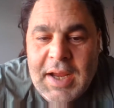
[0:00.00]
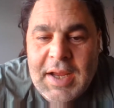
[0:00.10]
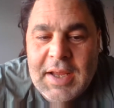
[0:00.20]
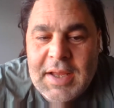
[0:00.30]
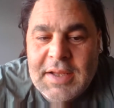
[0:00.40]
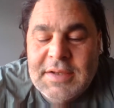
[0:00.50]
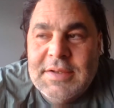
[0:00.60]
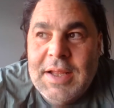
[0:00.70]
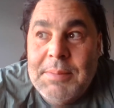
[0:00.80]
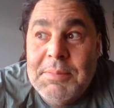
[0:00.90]

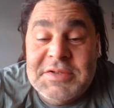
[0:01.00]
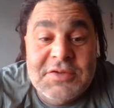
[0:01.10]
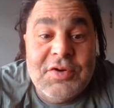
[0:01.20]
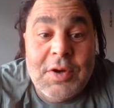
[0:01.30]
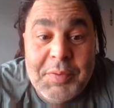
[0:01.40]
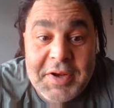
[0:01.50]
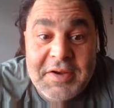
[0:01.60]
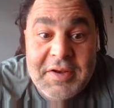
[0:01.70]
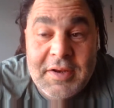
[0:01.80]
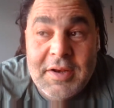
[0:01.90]
and they
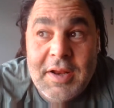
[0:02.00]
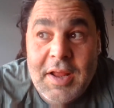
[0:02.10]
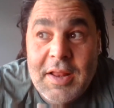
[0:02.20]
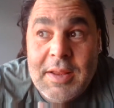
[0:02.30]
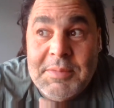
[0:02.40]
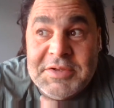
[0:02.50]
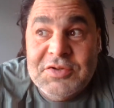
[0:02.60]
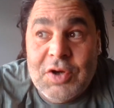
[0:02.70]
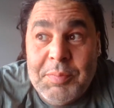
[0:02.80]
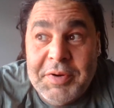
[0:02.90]
misinterpreted it. They
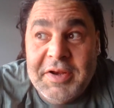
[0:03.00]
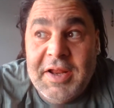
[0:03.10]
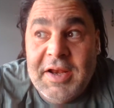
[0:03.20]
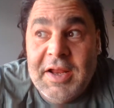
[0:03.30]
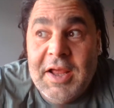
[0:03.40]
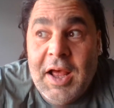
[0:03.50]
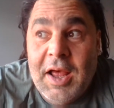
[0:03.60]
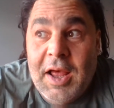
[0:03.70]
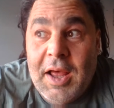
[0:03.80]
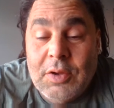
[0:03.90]
misinterpreted it
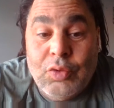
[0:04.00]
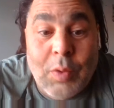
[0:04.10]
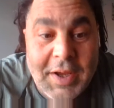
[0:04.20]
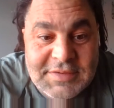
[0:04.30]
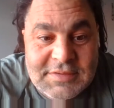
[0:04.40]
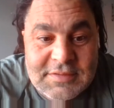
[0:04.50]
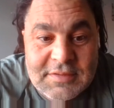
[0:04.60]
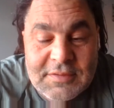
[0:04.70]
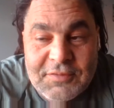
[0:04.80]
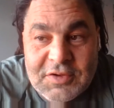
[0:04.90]
twice.
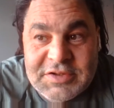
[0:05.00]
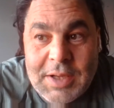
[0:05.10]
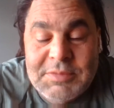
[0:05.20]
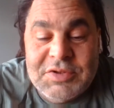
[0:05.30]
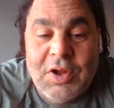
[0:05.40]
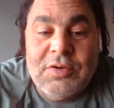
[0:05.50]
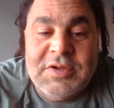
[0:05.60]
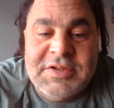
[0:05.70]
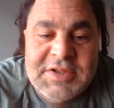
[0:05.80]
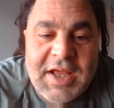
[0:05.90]
First time is called
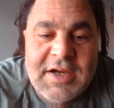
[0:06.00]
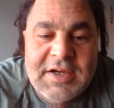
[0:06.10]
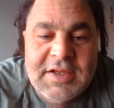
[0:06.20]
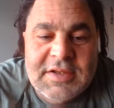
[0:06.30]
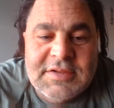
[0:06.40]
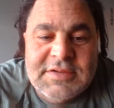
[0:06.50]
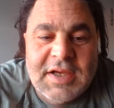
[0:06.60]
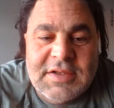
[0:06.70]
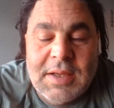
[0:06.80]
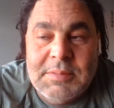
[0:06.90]
Christianity, and the
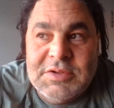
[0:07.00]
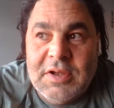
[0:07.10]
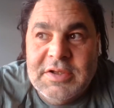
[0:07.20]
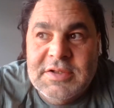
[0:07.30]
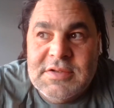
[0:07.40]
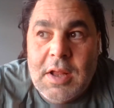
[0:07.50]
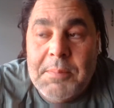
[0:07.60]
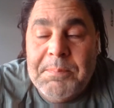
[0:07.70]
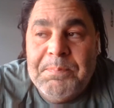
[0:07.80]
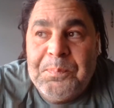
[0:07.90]
second time is called
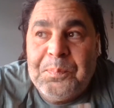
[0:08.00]
Islam.